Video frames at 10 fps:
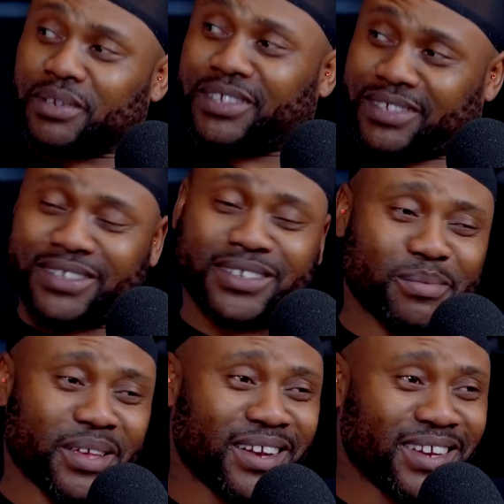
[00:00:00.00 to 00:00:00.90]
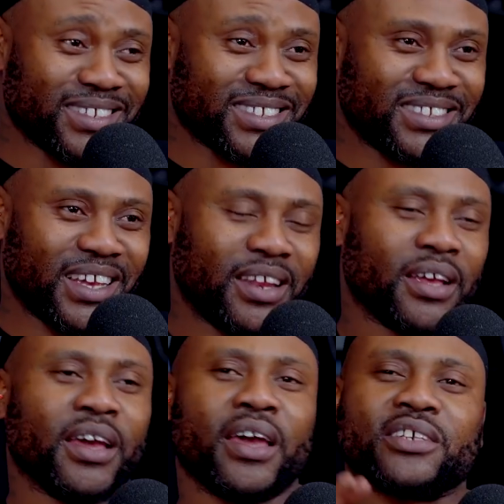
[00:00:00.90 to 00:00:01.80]
Some of y'all niggas is
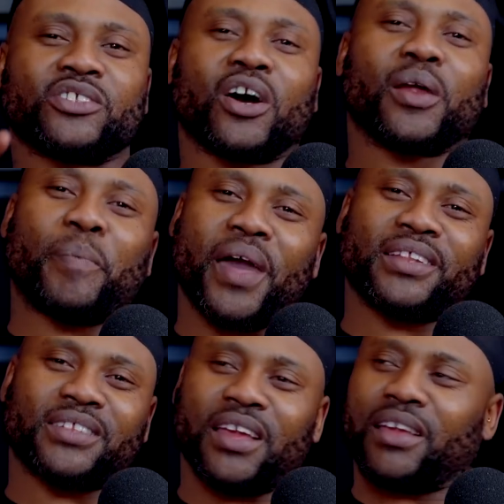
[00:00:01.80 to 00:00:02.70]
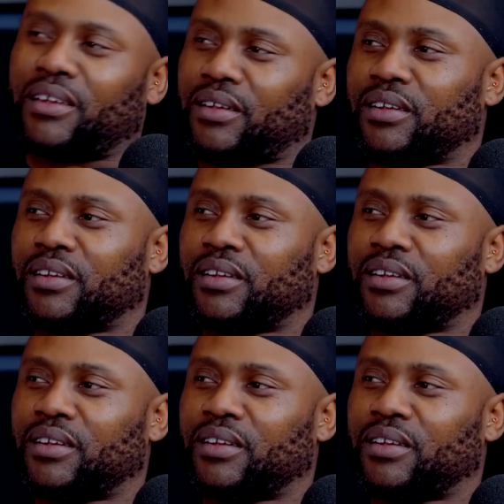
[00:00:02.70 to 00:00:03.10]
dead. It's not a bad thing.